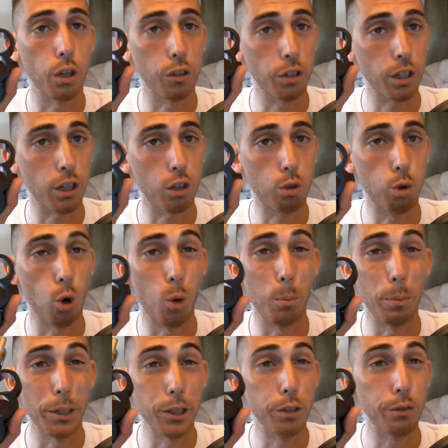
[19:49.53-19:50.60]
It's like a chrome
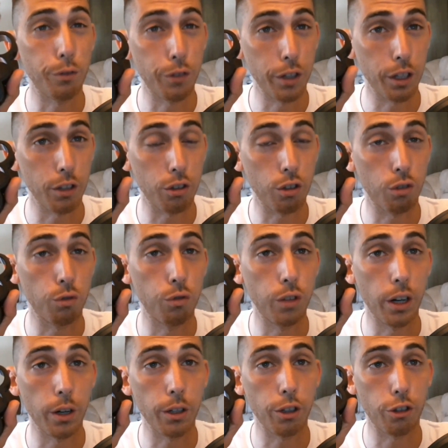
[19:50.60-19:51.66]
mirrored finish. It's
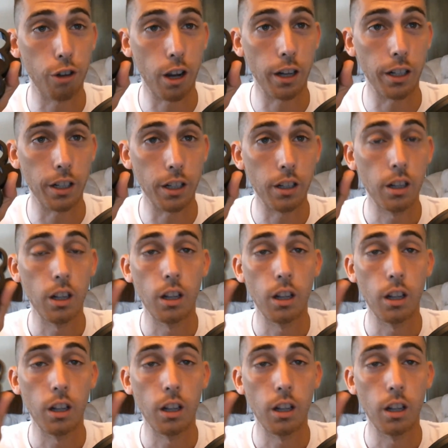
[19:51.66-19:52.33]
very shiny.